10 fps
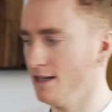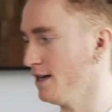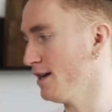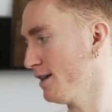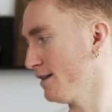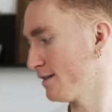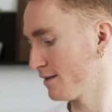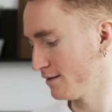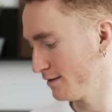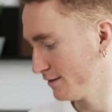And
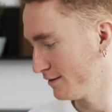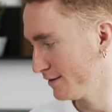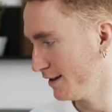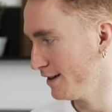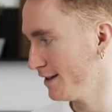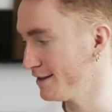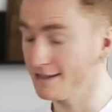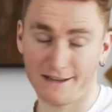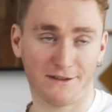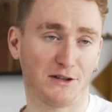I need to
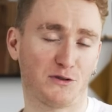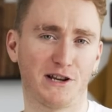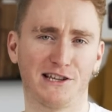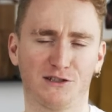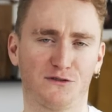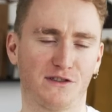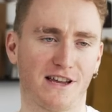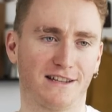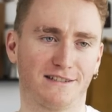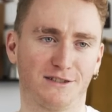get the ingredients for that,